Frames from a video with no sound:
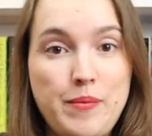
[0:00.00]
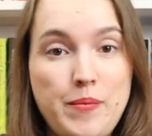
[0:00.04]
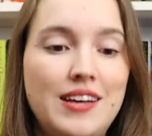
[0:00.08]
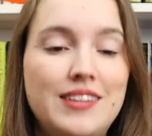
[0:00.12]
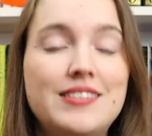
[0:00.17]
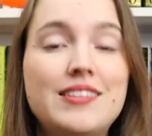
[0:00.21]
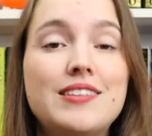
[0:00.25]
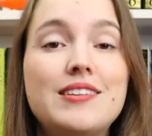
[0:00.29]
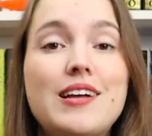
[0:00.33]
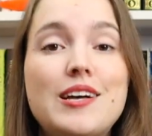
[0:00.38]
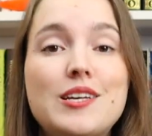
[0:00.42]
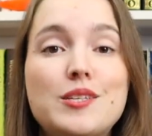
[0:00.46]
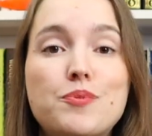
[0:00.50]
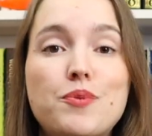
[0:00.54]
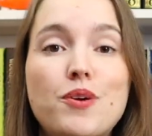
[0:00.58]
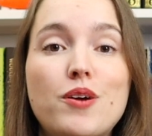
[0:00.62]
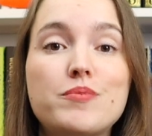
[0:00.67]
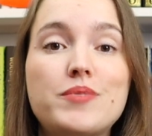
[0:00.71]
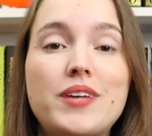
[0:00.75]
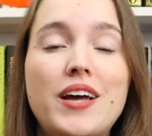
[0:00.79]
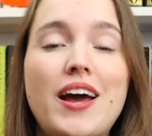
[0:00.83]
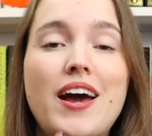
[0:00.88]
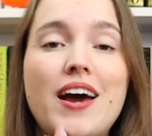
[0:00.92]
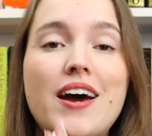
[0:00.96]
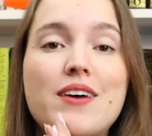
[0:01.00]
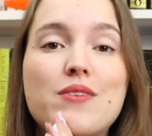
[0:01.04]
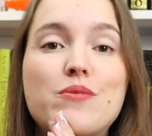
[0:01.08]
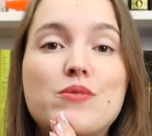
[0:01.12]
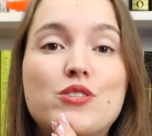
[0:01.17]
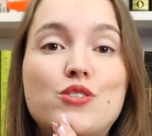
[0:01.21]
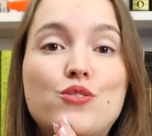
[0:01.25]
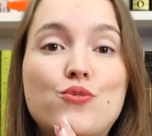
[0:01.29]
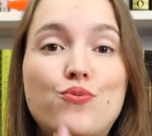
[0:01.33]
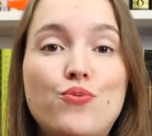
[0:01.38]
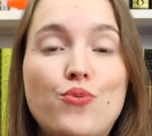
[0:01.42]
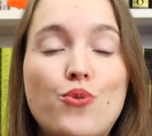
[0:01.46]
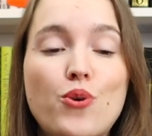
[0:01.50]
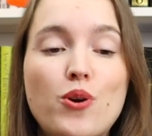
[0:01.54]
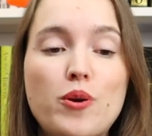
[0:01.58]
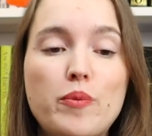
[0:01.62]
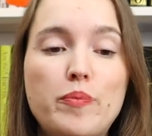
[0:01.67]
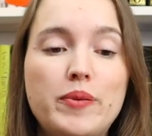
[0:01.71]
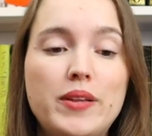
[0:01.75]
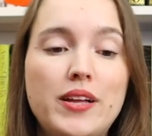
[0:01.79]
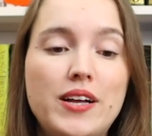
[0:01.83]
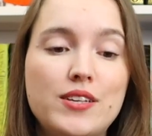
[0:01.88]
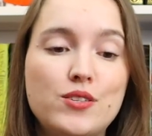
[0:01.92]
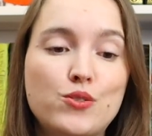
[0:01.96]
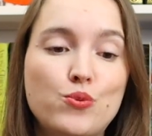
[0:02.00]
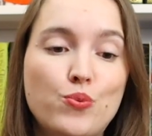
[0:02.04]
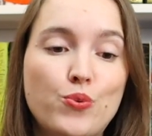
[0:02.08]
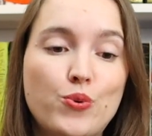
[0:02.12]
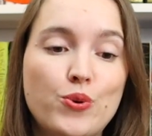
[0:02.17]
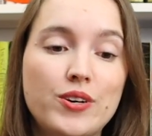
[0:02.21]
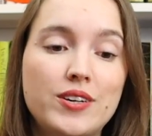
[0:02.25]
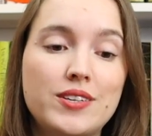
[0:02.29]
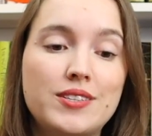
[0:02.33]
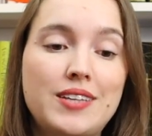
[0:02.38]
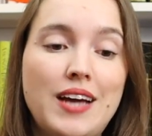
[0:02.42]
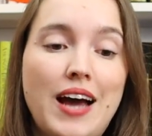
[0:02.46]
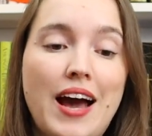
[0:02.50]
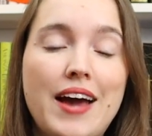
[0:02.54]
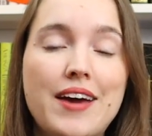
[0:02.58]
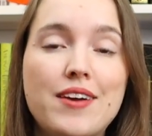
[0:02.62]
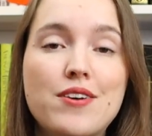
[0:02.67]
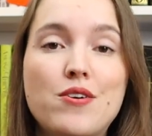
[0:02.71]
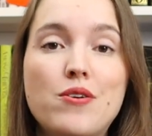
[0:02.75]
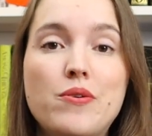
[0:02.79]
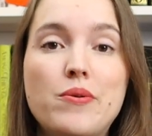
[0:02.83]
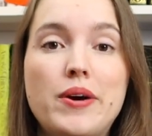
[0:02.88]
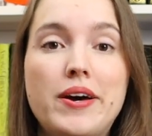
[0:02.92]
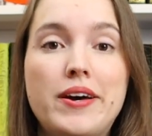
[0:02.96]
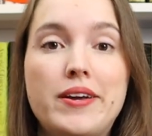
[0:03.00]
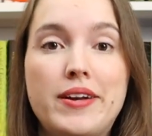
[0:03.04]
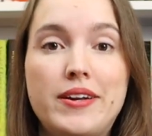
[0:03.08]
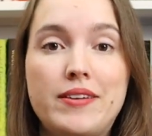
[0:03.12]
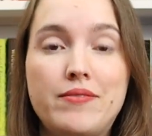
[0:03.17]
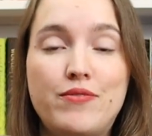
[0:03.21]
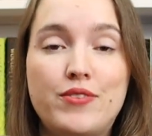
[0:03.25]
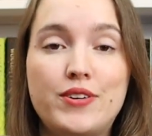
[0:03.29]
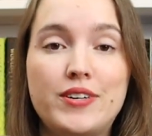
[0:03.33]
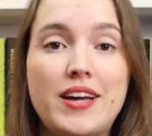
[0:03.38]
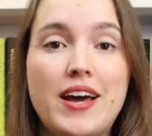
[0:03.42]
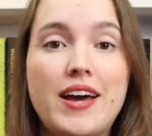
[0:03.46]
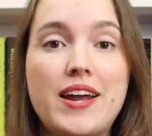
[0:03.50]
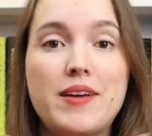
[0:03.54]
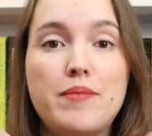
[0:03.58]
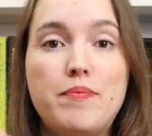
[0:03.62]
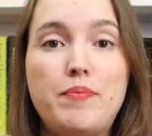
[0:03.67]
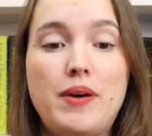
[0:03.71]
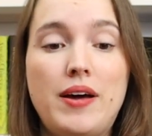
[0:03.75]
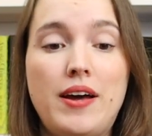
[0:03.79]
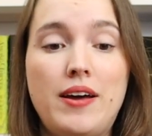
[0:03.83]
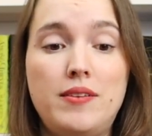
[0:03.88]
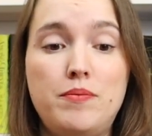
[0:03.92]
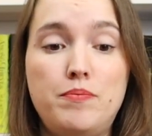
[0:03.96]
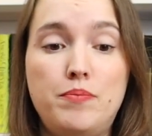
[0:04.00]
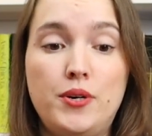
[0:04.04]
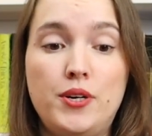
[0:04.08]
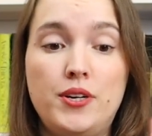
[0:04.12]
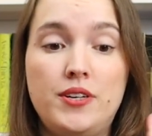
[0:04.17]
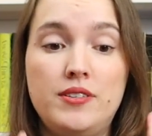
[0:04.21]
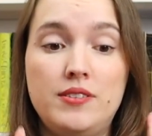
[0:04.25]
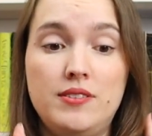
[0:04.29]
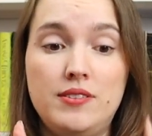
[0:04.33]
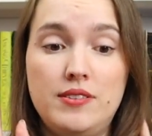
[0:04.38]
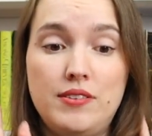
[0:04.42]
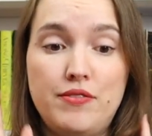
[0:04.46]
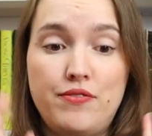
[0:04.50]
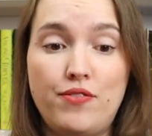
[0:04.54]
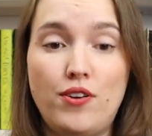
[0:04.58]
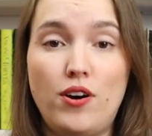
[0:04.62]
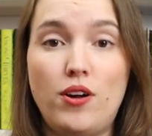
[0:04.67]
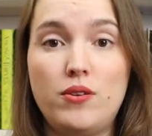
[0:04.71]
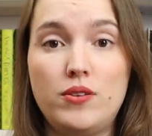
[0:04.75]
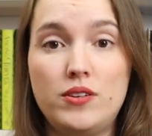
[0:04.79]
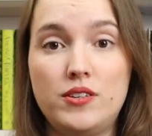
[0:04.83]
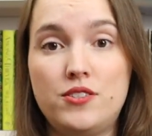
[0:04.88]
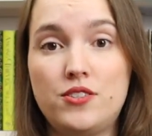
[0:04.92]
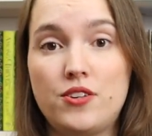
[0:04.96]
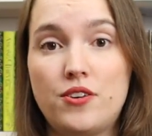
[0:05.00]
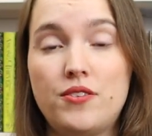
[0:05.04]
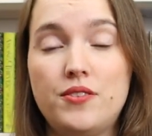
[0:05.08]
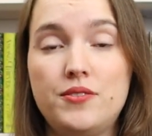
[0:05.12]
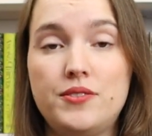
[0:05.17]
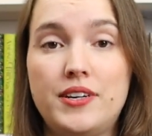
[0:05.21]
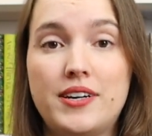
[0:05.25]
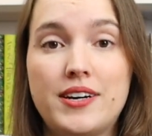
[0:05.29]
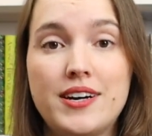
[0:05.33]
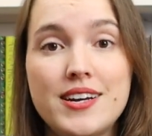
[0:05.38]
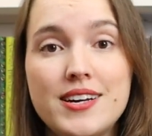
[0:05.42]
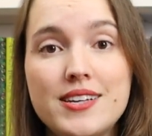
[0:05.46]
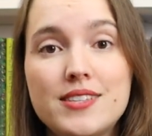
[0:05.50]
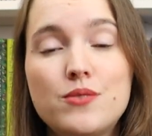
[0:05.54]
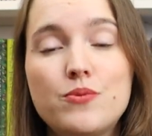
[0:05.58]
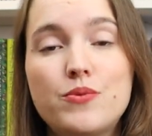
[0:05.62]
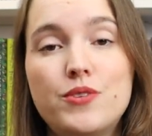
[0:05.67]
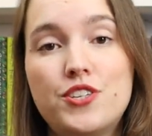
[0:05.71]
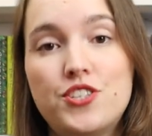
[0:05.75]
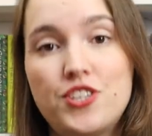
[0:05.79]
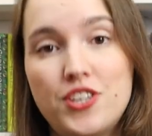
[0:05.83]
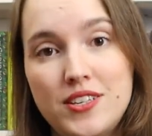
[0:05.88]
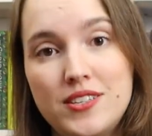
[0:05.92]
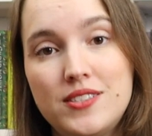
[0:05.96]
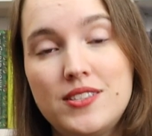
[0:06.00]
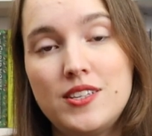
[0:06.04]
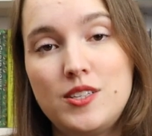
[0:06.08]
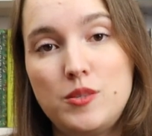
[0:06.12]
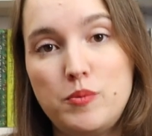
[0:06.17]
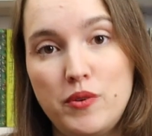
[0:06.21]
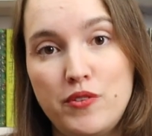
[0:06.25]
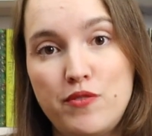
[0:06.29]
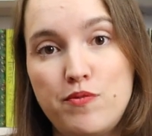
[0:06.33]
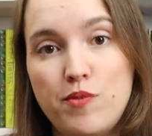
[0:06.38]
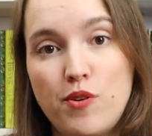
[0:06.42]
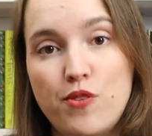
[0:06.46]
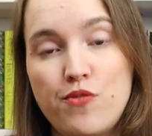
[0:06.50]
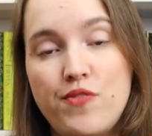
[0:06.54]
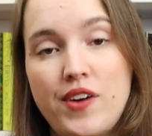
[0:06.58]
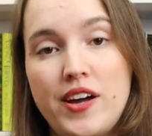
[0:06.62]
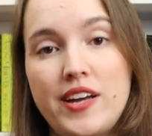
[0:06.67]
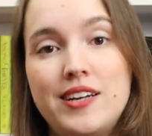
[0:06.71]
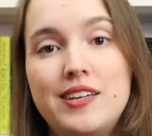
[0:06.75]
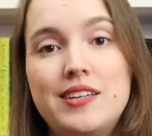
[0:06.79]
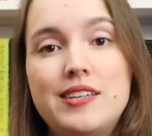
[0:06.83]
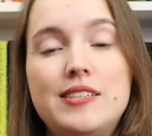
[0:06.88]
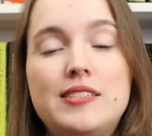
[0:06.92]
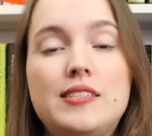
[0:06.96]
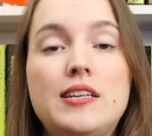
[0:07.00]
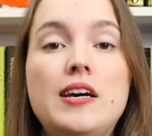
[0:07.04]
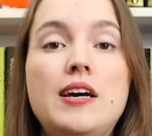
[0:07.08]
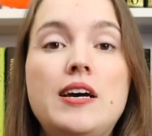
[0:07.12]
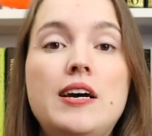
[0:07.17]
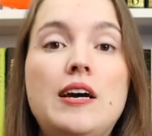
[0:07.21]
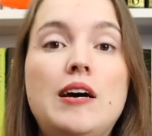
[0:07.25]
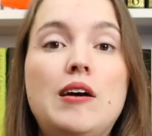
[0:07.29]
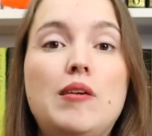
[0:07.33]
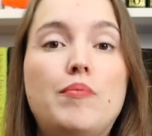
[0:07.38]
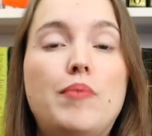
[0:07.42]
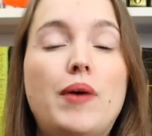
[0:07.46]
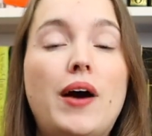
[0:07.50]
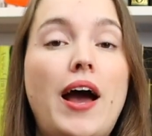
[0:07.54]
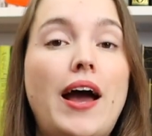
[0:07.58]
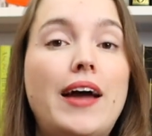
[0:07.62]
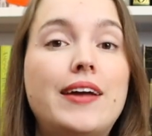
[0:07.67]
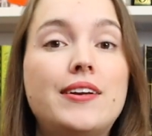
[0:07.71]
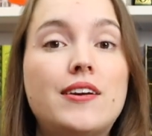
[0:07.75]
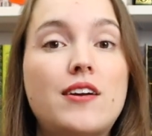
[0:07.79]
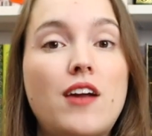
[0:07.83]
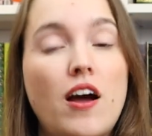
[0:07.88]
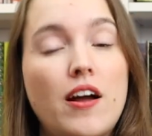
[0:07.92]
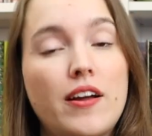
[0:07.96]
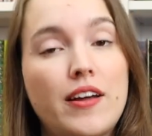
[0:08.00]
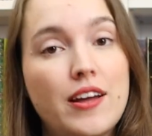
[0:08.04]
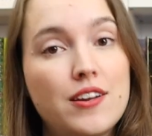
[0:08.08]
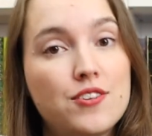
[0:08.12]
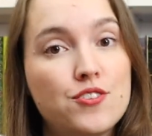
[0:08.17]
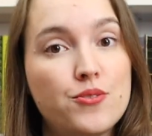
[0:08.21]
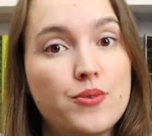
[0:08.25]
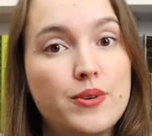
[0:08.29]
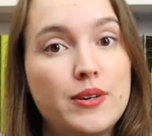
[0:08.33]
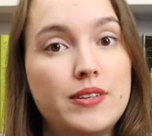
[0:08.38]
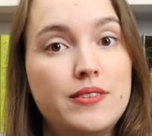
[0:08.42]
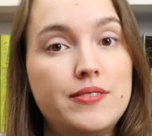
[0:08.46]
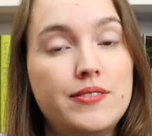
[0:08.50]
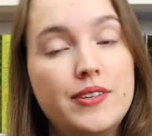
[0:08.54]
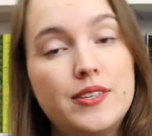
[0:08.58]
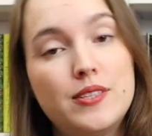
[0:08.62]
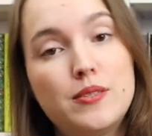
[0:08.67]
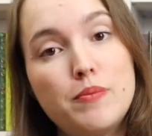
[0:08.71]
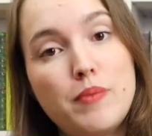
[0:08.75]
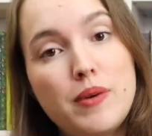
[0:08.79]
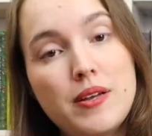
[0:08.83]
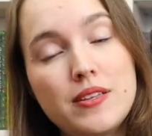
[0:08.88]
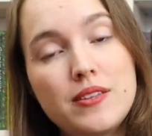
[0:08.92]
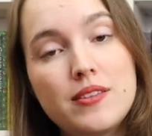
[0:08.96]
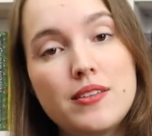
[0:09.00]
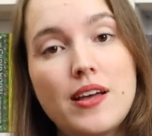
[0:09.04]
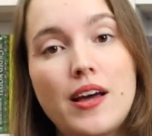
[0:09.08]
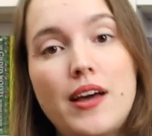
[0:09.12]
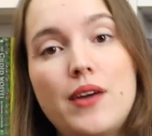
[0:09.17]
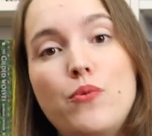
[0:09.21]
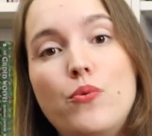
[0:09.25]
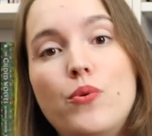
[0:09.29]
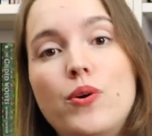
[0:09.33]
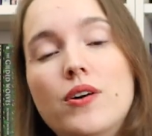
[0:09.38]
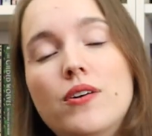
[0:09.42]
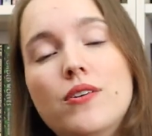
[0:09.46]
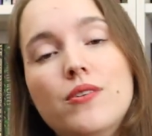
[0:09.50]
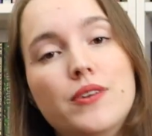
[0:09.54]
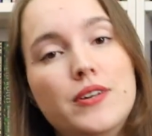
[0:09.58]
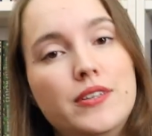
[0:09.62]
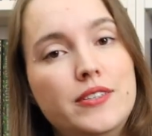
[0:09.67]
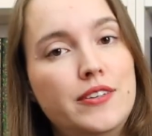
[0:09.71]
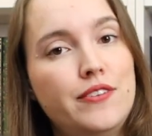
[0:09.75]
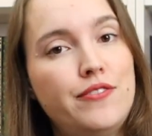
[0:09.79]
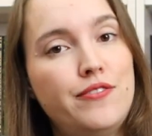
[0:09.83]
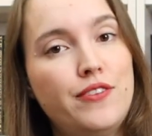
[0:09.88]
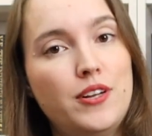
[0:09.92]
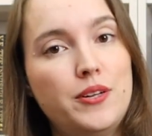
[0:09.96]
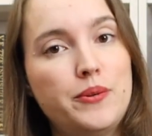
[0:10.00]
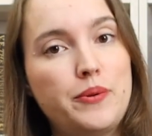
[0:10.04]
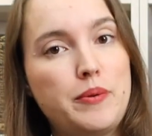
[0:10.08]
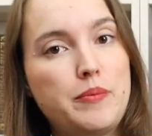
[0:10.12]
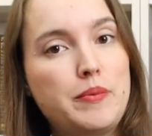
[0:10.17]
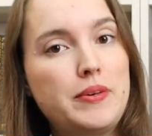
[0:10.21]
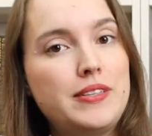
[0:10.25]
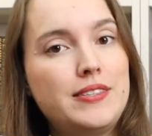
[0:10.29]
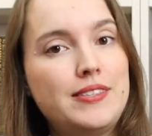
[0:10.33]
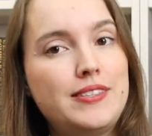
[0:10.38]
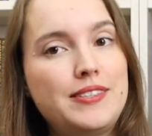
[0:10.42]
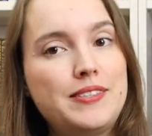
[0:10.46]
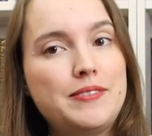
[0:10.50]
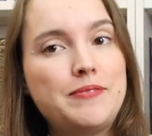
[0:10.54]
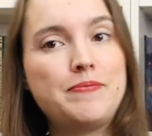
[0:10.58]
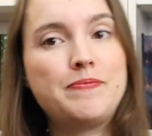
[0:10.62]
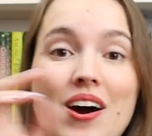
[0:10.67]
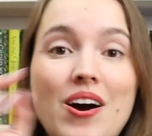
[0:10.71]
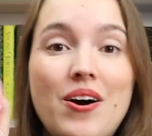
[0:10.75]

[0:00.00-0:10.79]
And the last prompt I had was 4+ word title, and for that I had put The Fall Is All There Is, which is a SPiff Bowl finalist, but I did not get to it this month. I will in the following months.